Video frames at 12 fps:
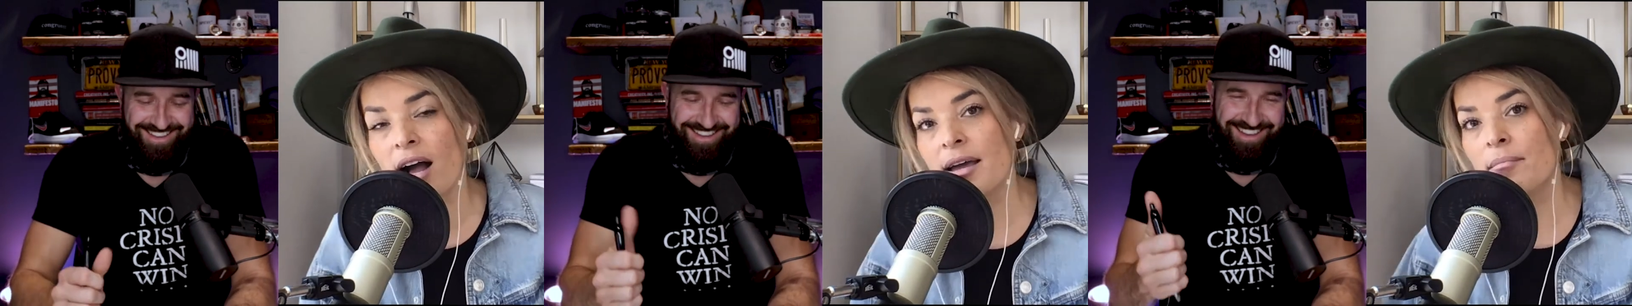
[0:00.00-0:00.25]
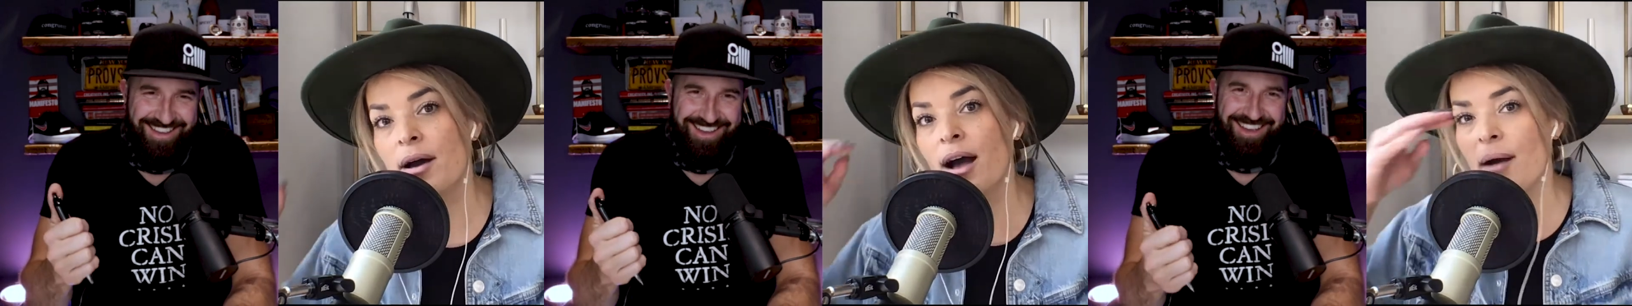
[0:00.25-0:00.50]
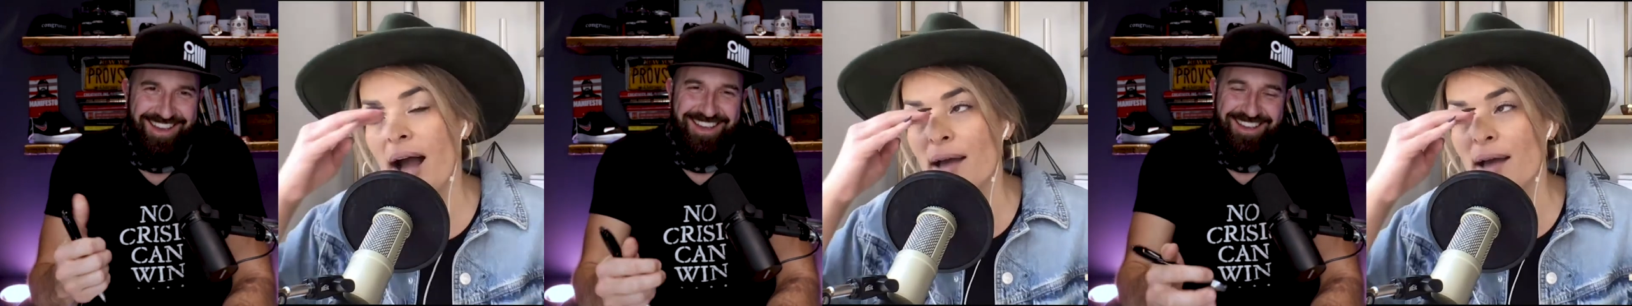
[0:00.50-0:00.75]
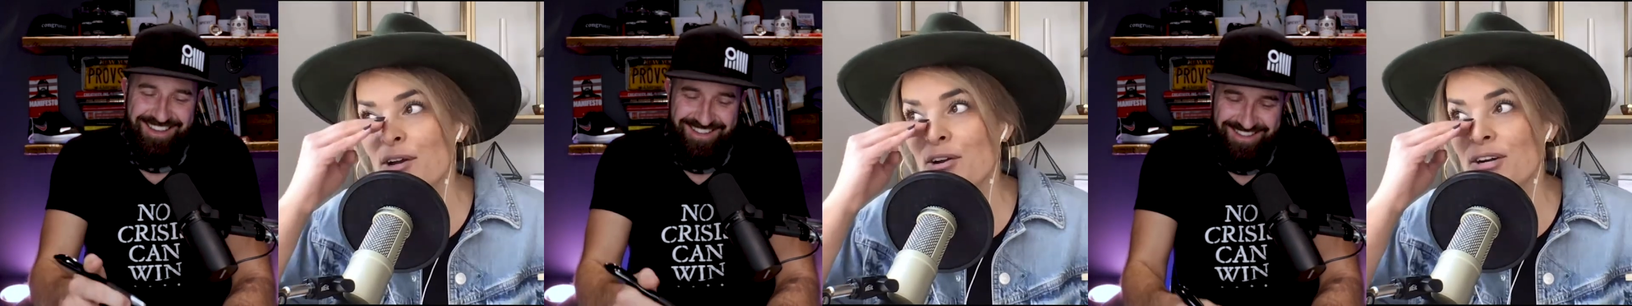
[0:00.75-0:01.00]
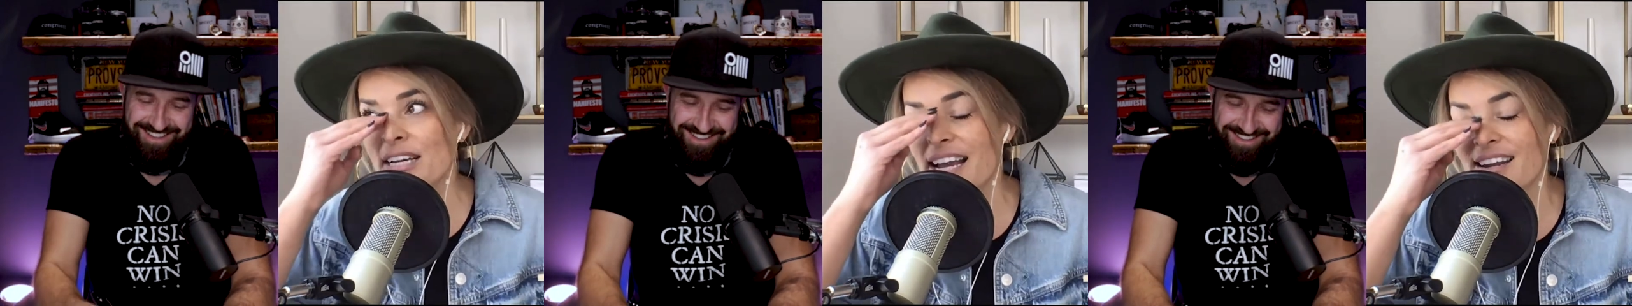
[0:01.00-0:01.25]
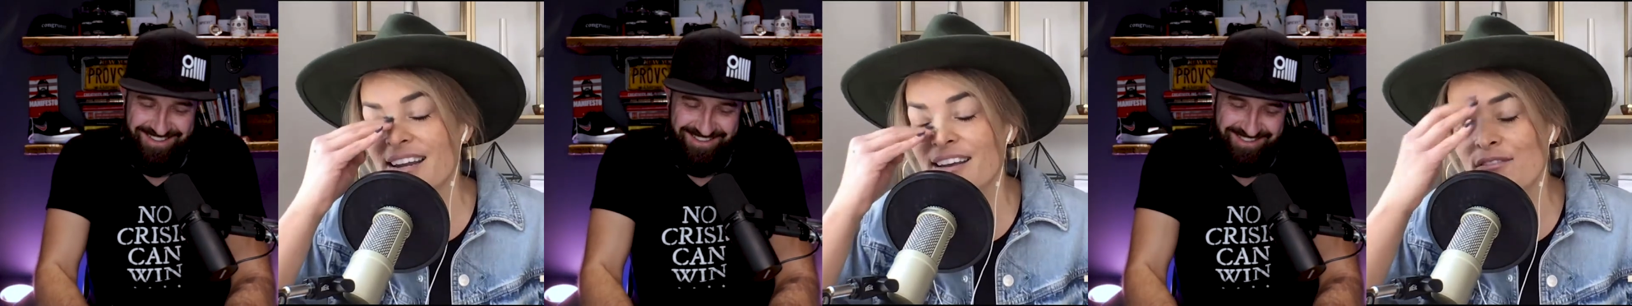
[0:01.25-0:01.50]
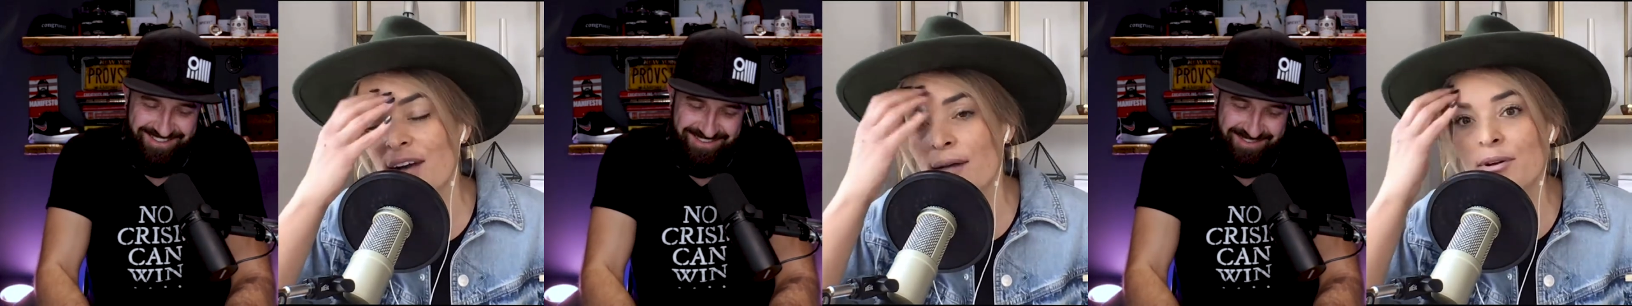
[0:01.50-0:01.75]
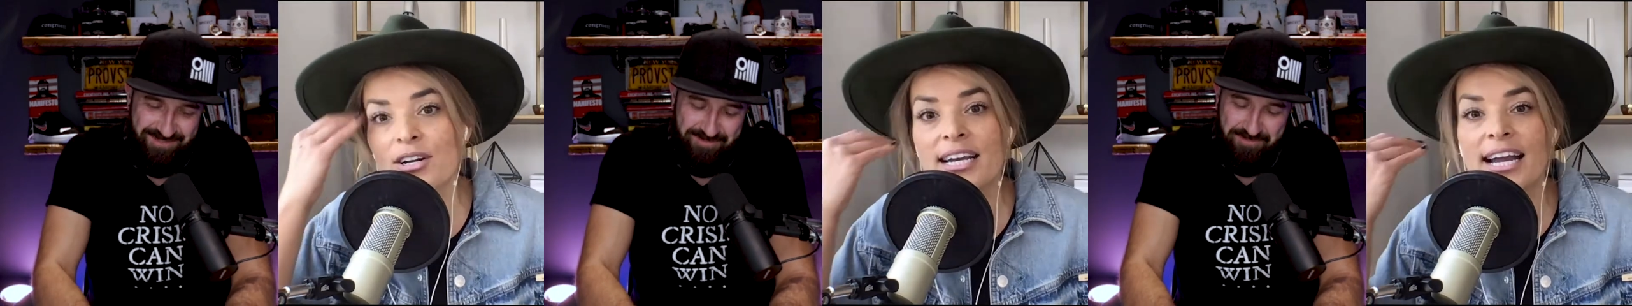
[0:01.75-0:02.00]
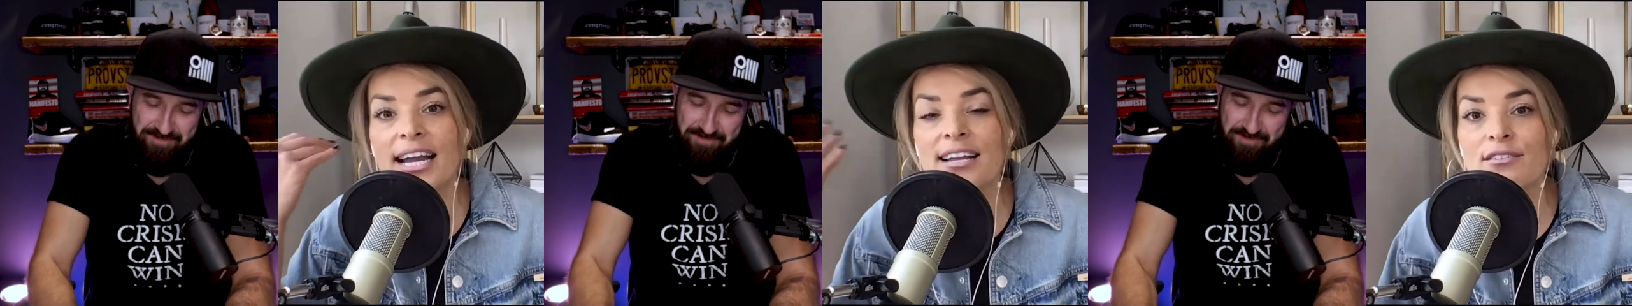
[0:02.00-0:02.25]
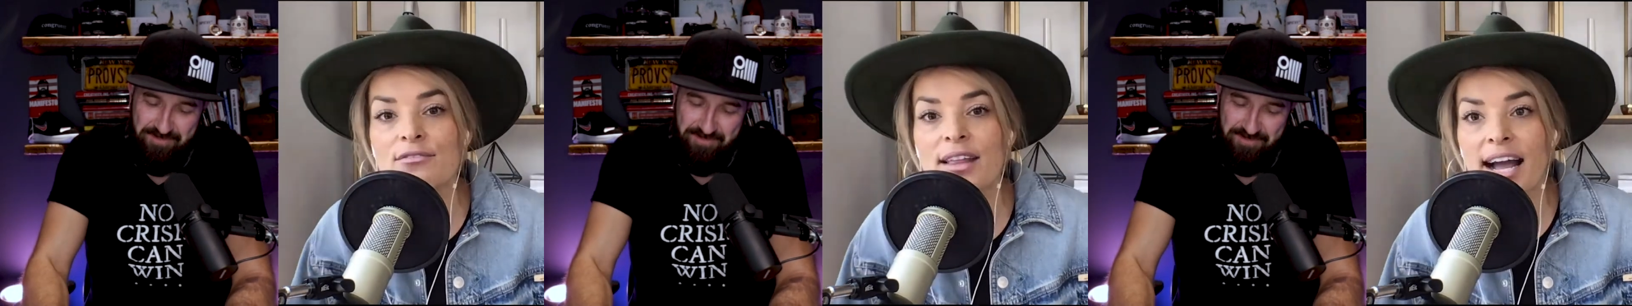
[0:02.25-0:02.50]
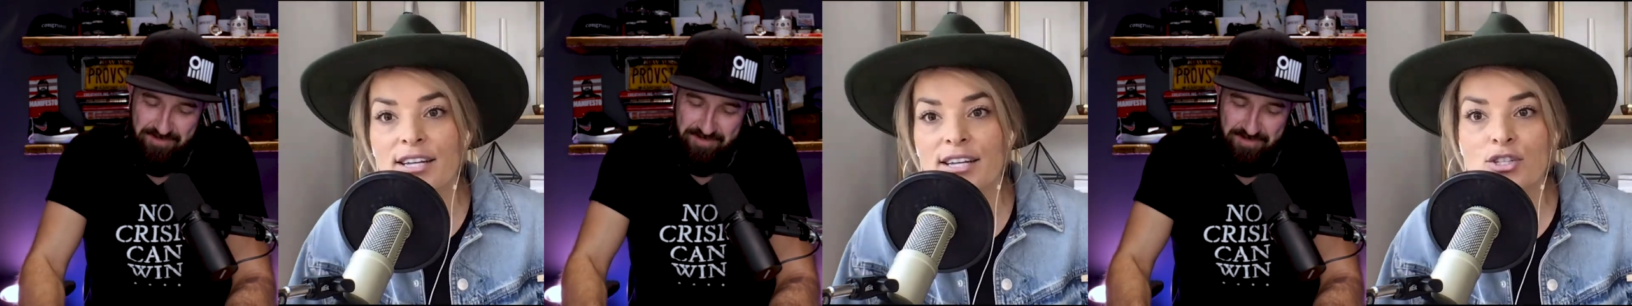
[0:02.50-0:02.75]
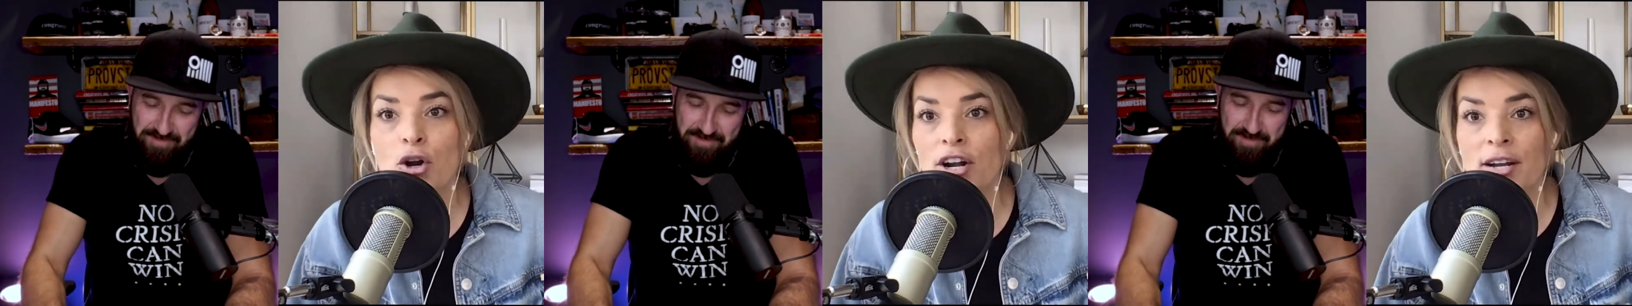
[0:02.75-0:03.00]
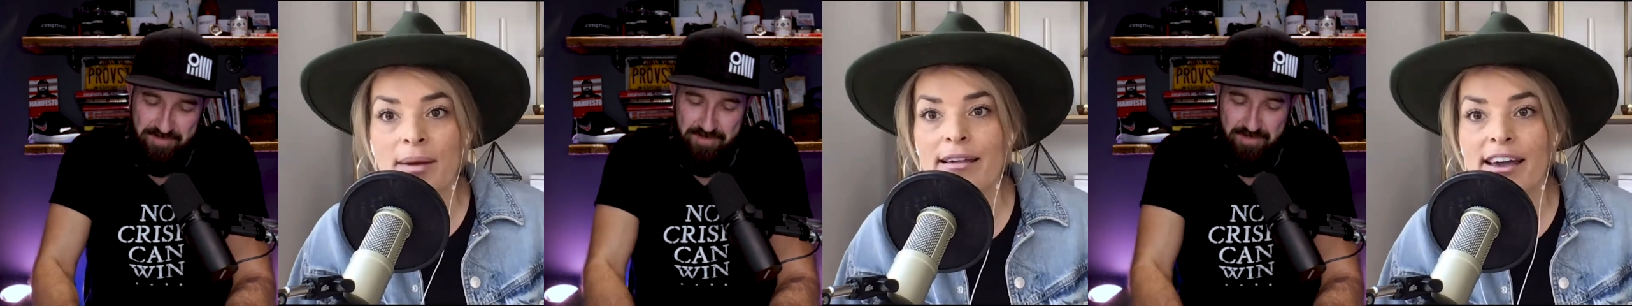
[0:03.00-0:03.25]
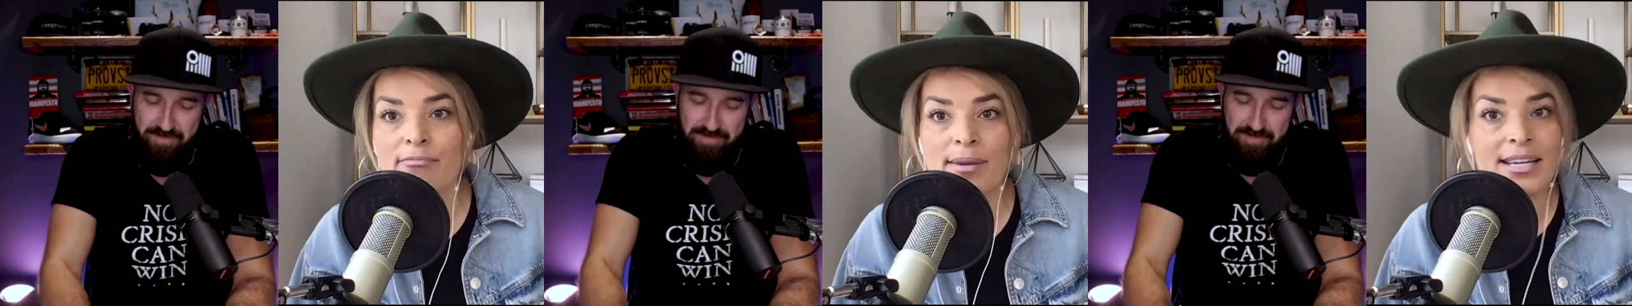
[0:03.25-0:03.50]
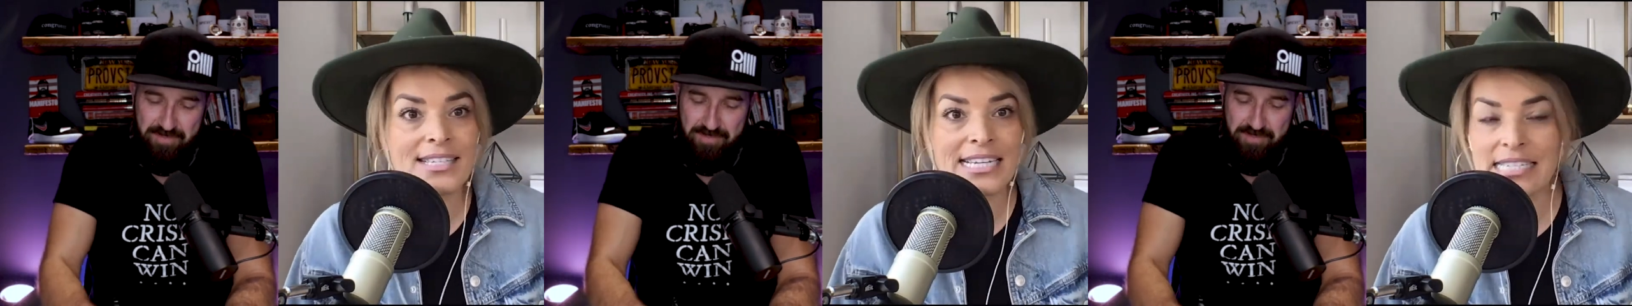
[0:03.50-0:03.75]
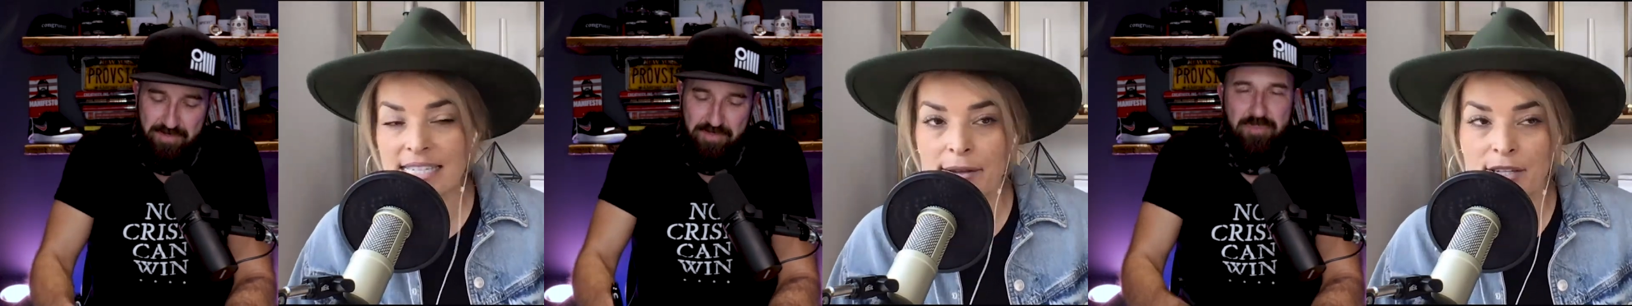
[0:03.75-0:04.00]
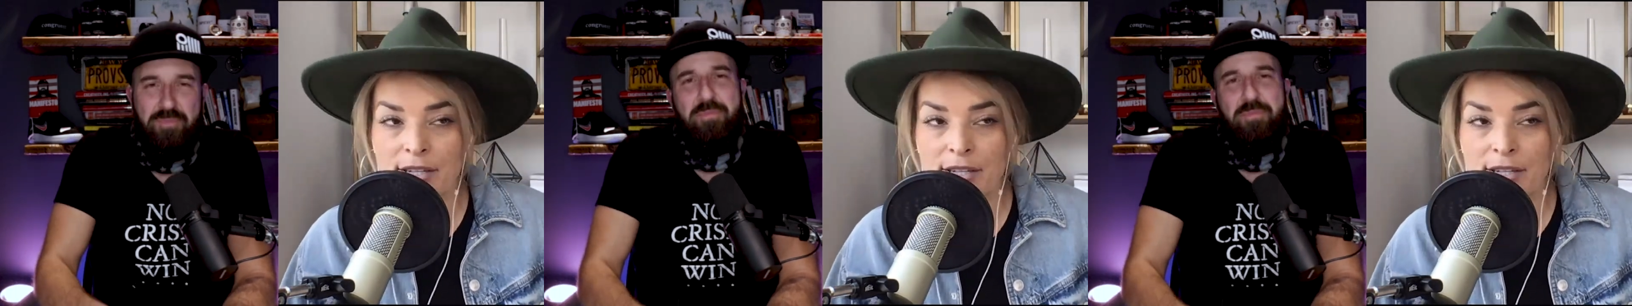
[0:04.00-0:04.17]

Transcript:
Speaker 1: i'm um, i'm a creative i'm a creative like i started my life because i did,